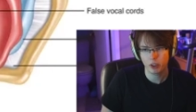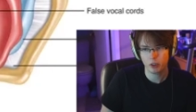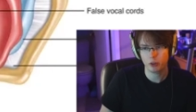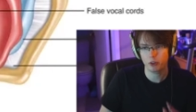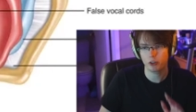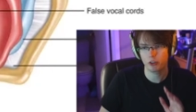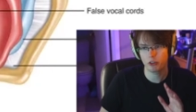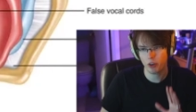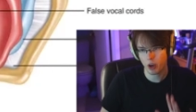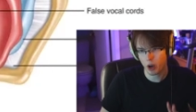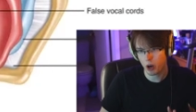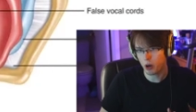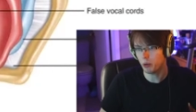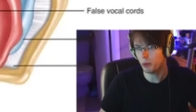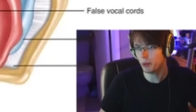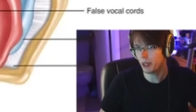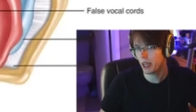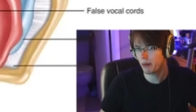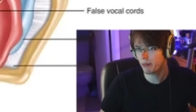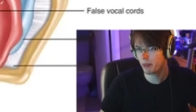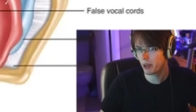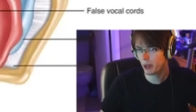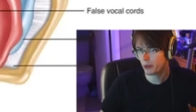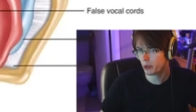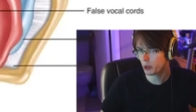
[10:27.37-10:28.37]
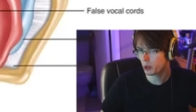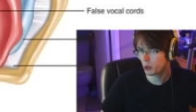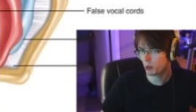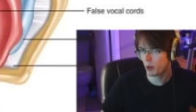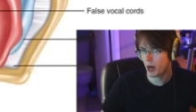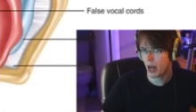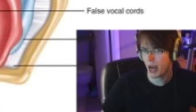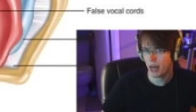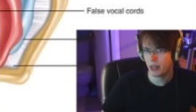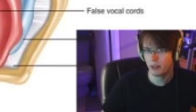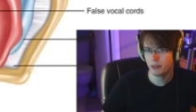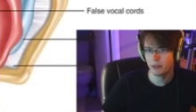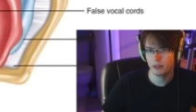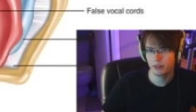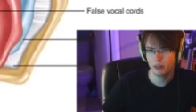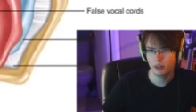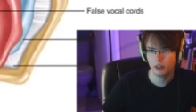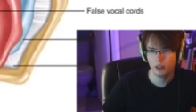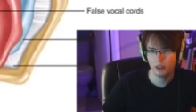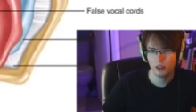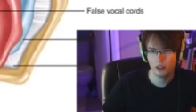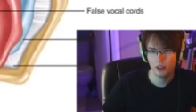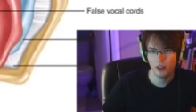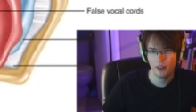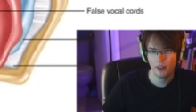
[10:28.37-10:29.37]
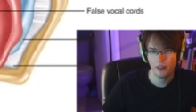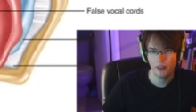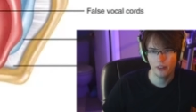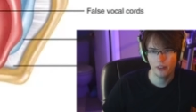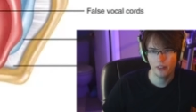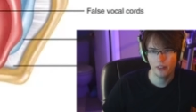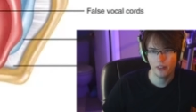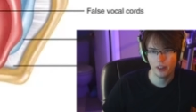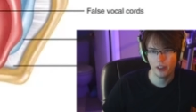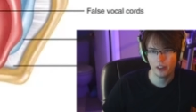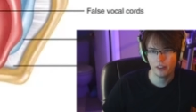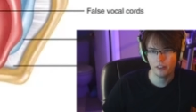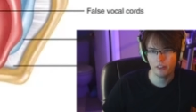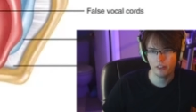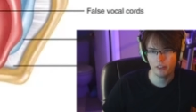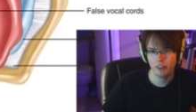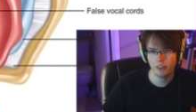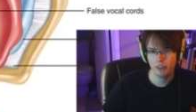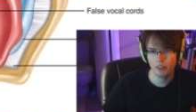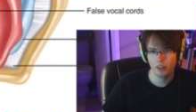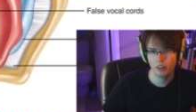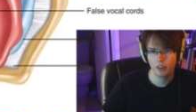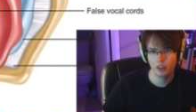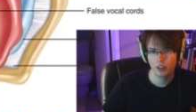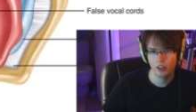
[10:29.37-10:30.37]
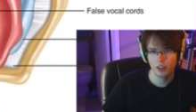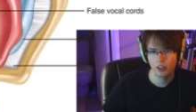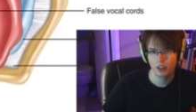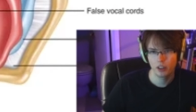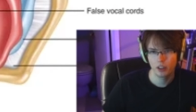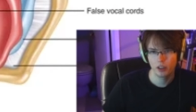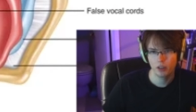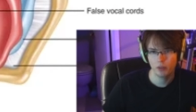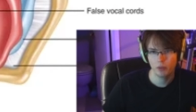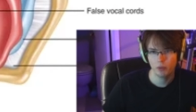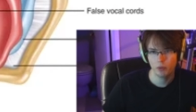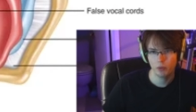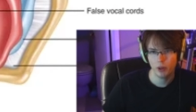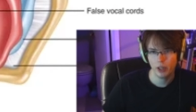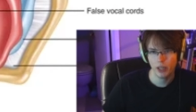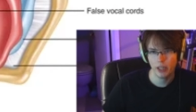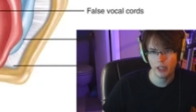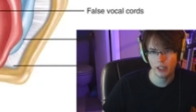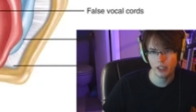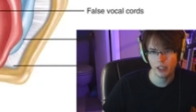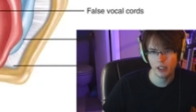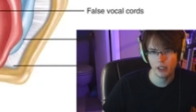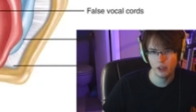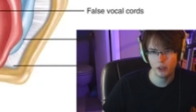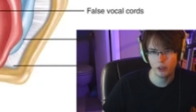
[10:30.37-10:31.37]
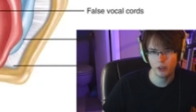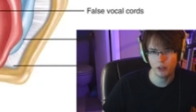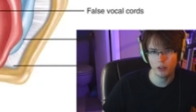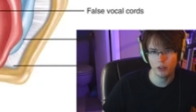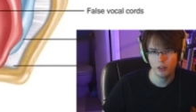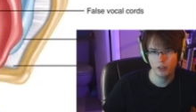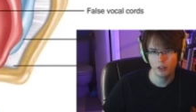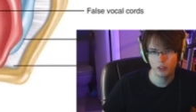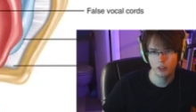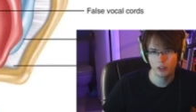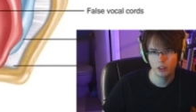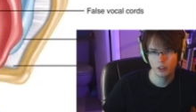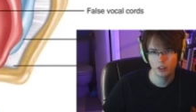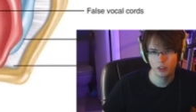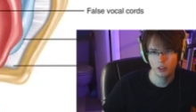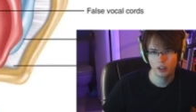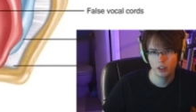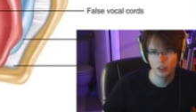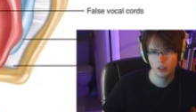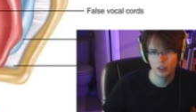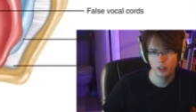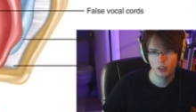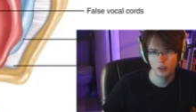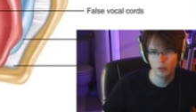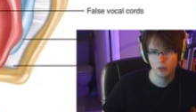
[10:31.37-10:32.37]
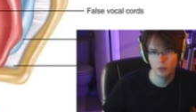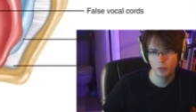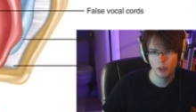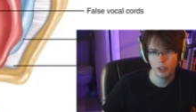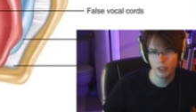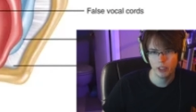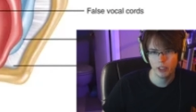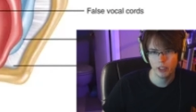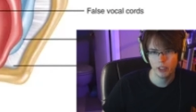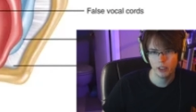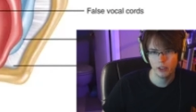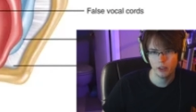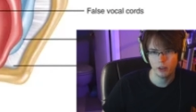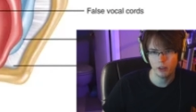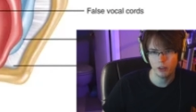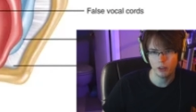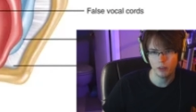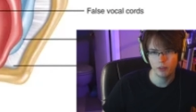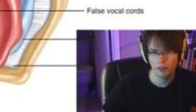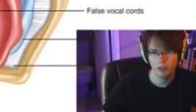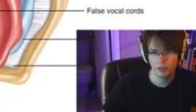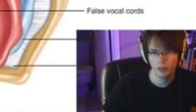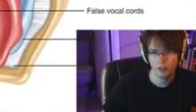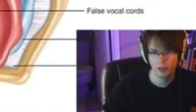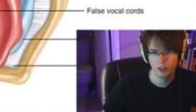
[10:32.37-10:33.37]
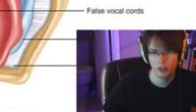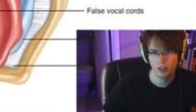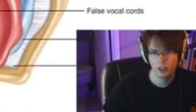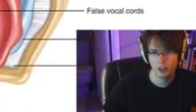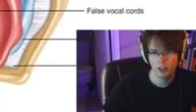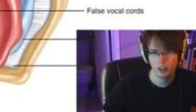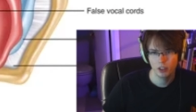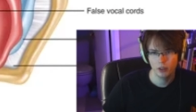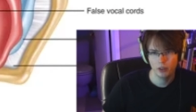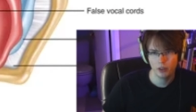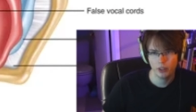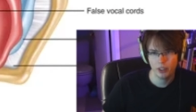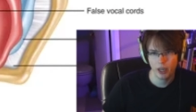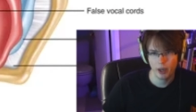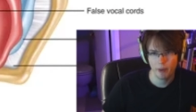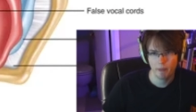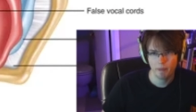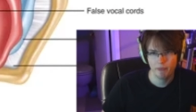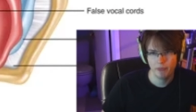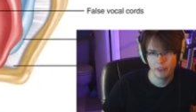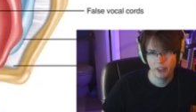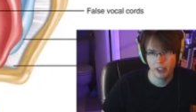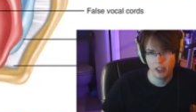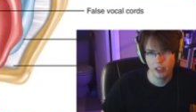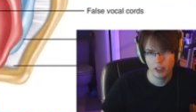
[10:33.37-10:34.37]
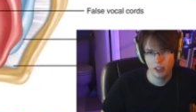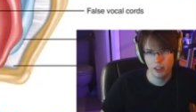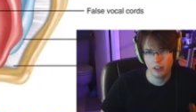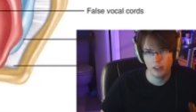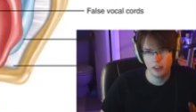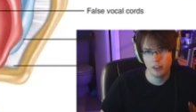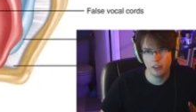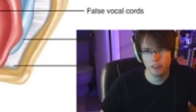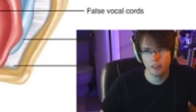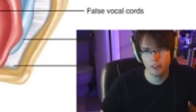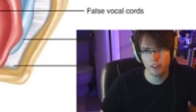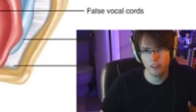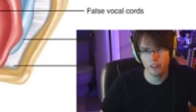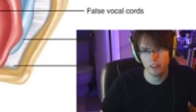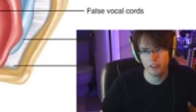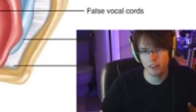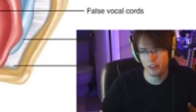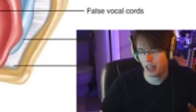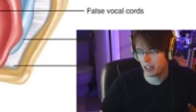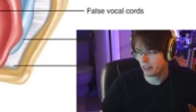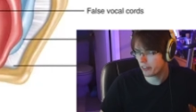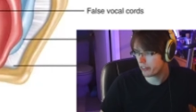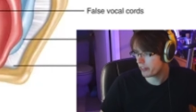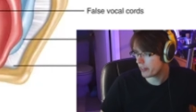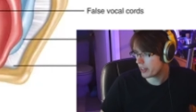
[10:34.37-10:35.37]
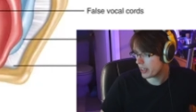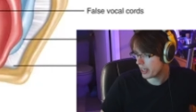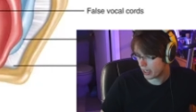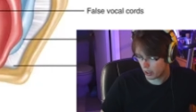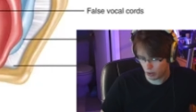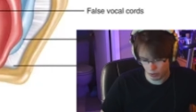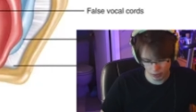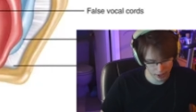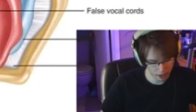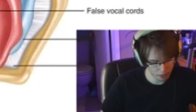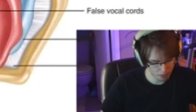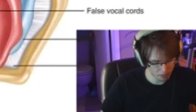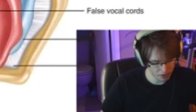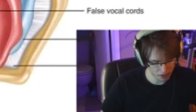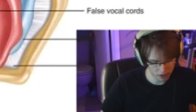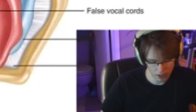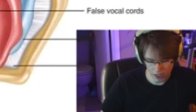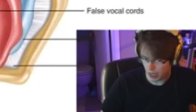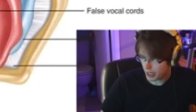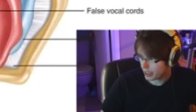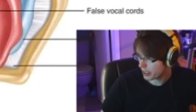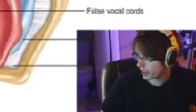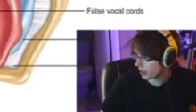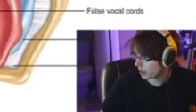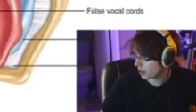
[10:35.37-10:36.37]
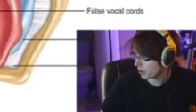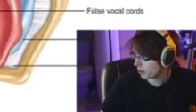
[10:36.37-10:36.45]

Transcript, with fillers: So we have another graph. This right here, right here. Okay. This is, that's the aryepiglottic